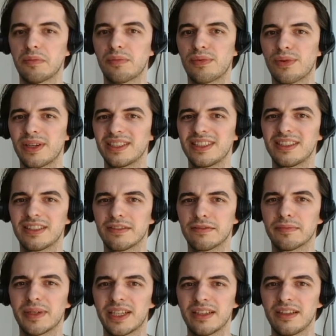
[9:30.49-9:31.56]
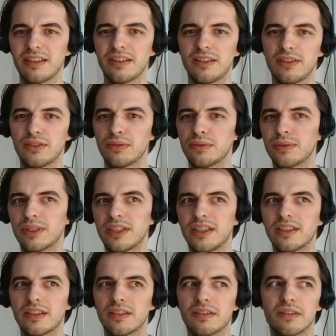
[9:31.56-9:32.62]
presence of mind, to where they
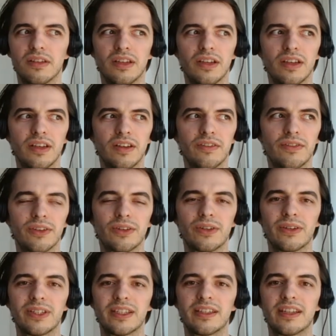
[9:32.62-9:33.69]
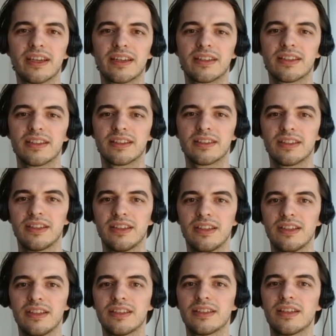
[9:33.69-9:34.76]
can figure out that
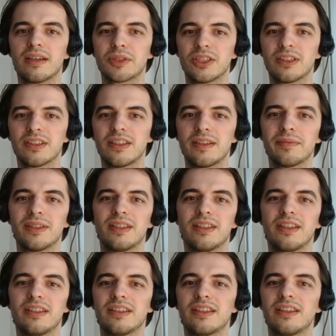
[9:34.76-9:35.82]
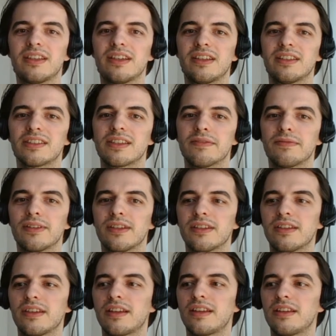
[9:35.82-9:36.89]
is an option to them, and that is something
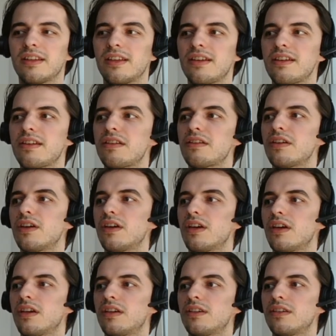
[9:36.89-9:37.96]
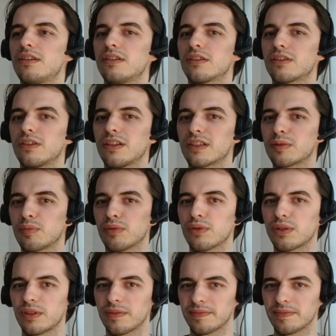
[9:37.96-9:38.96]
that they could explore.